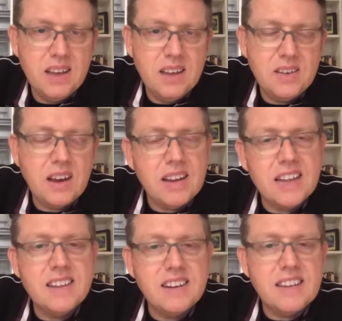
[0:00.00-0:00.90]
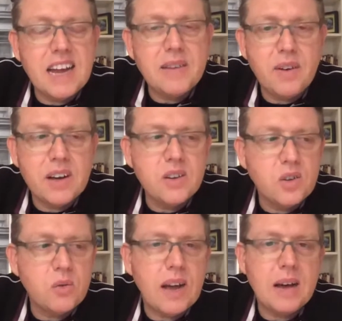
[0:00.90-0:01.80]
So at the end of the day, if I can
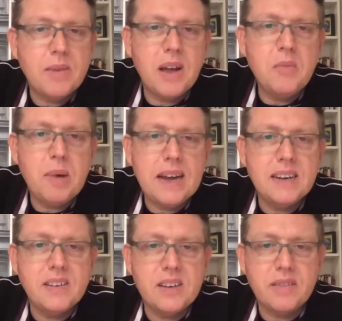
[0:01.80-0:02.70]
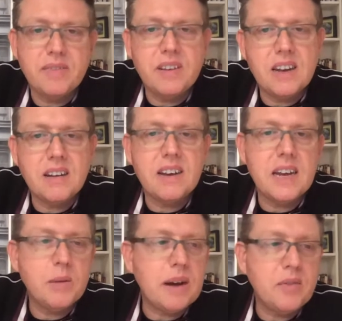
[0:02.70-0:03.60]
sort out my own pain and suffering, then I
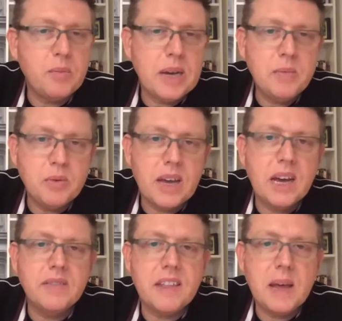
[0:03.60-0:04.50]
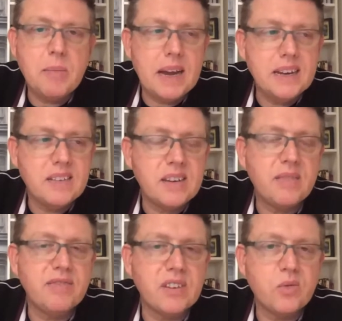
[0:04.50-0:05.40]
can help other people get over their pain and
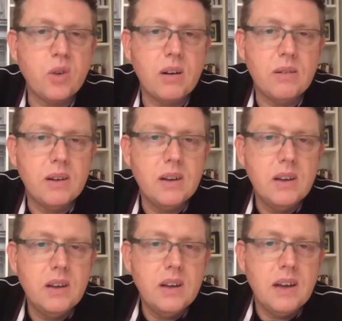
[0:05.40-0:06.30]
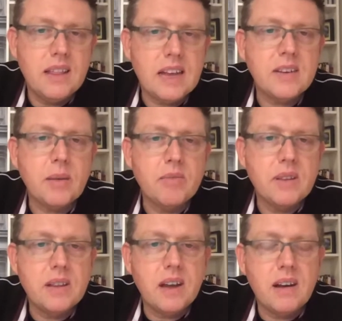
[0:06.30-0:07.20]
suffering as well. And that's
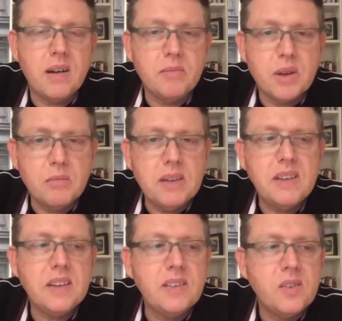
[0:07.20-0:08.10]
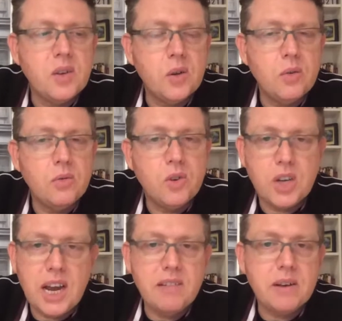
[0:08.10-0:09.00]
something that I'm committed to
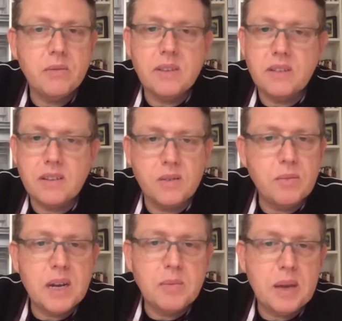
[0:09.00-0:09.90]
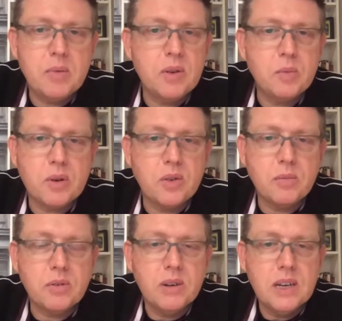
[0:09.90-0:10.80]
sharing with as many people as
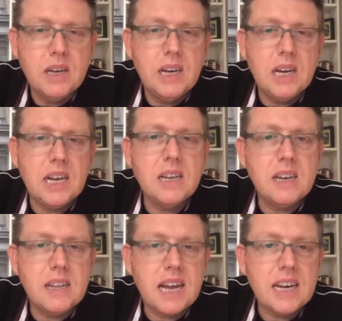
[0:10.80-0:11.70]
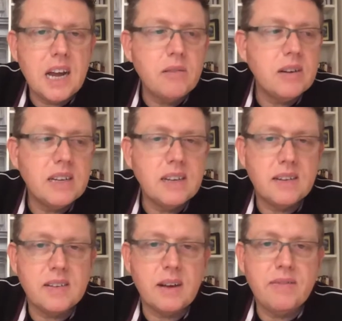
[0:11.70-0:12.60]
possible. At the end of the day, no one
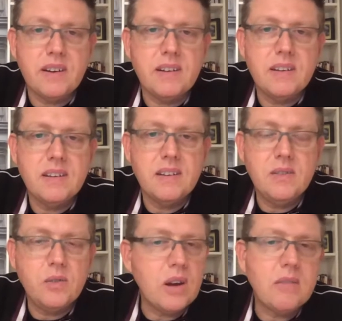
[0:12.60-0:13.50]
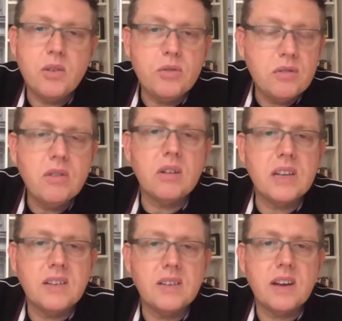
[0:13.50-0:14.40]
needs to suffer. You do not
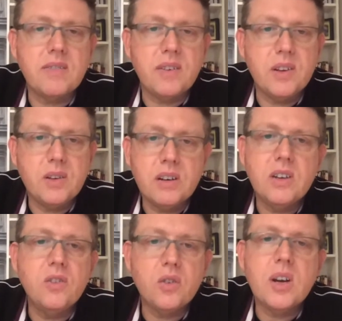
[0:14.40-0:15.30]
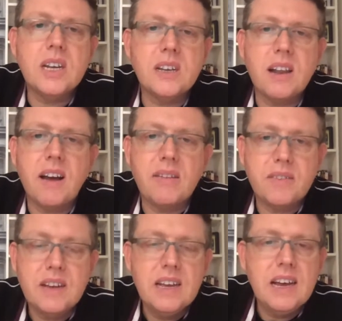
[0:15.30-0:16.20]
need to suffer. You can enjoy this
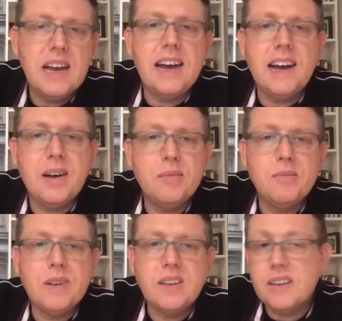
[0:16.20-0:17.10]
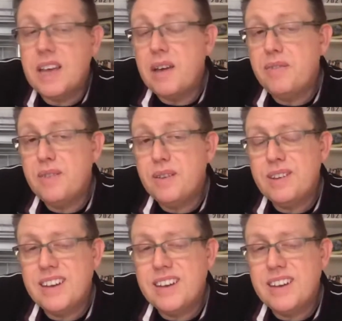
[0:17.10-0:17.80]
life. It's a gift.